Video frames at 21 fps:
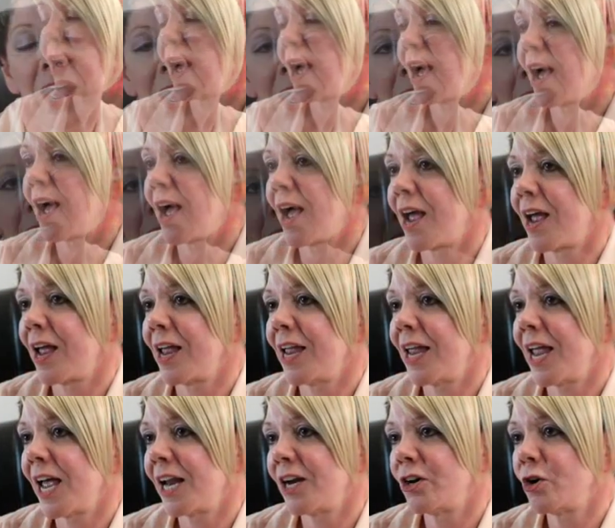I
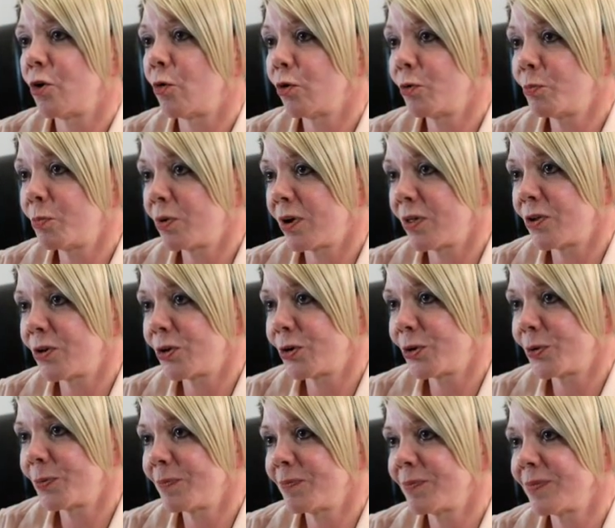had an older brother
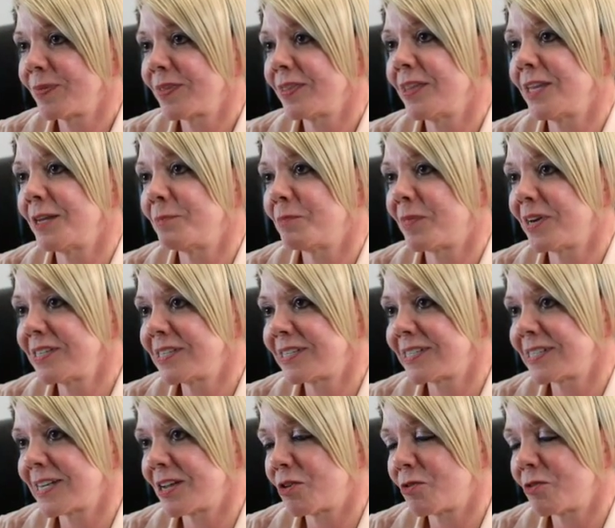than
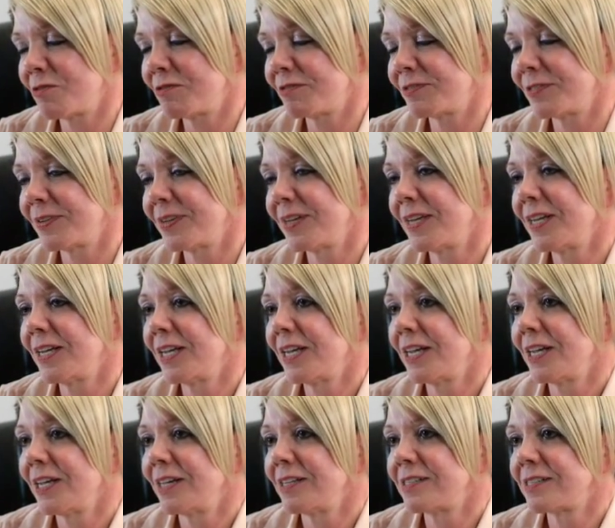myself,
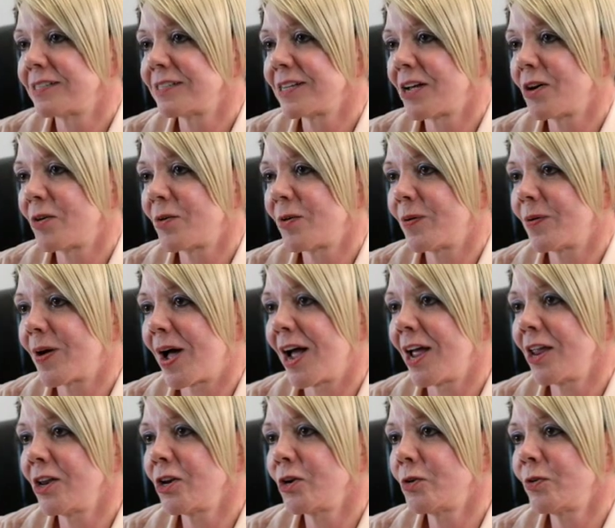so I
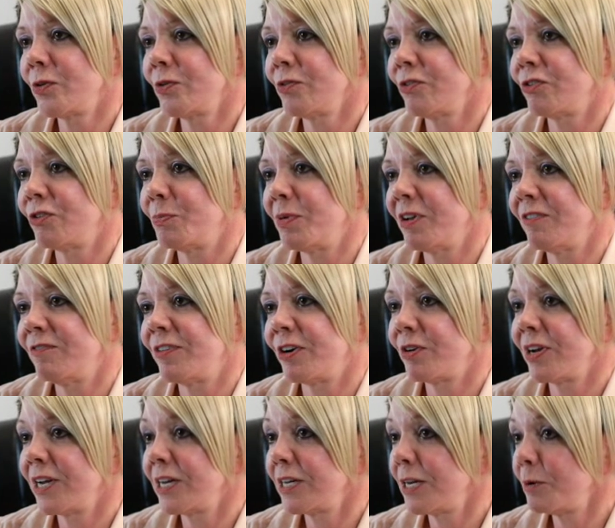learned to be
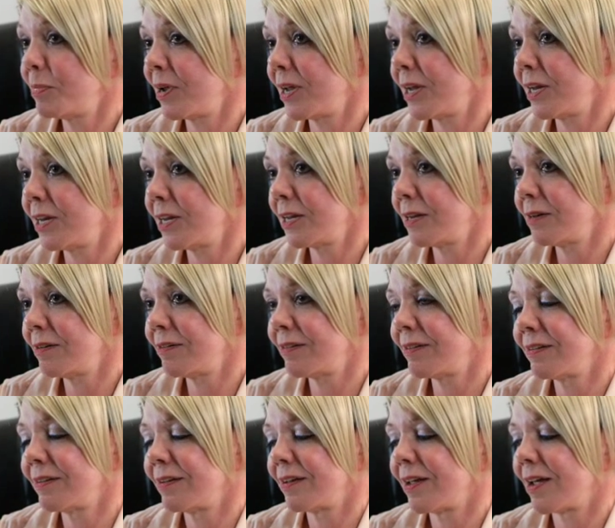very independent.
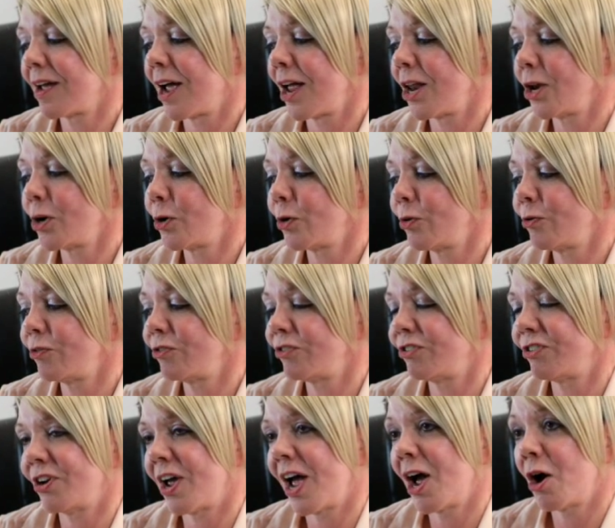I learned
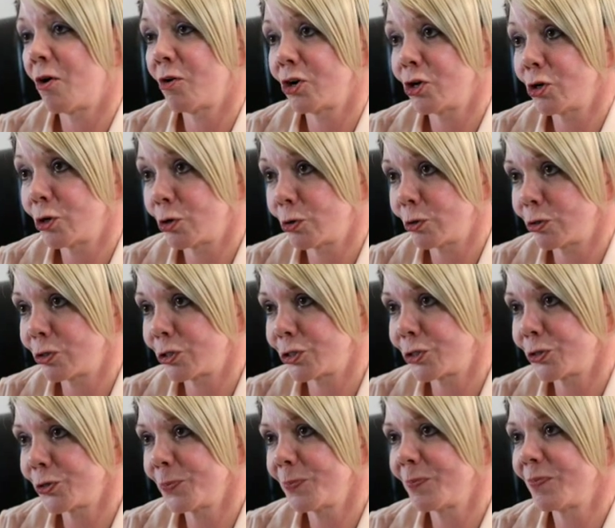how to
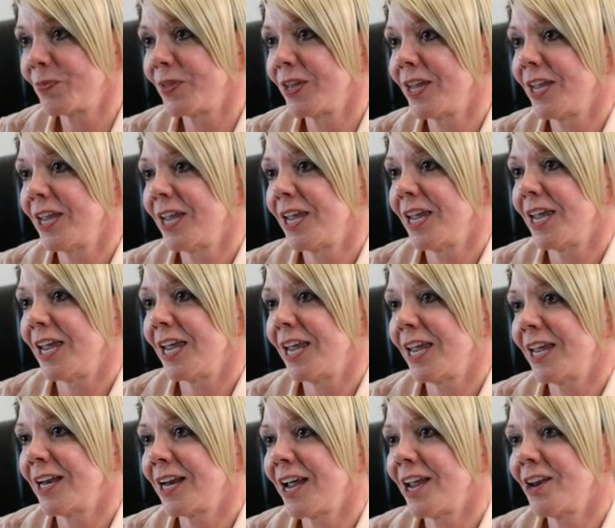nurture,
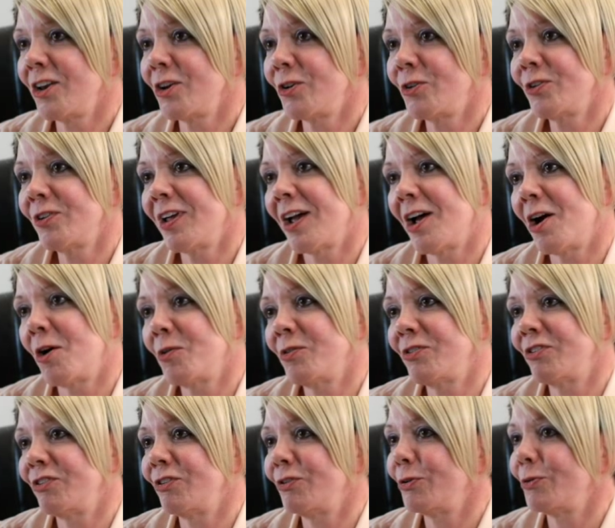and I learned how
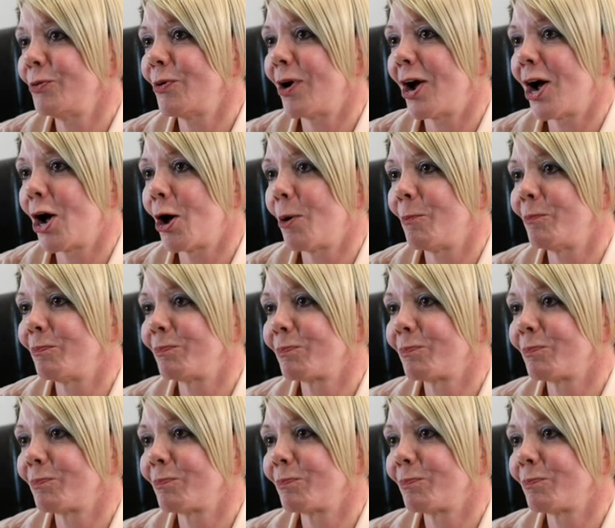to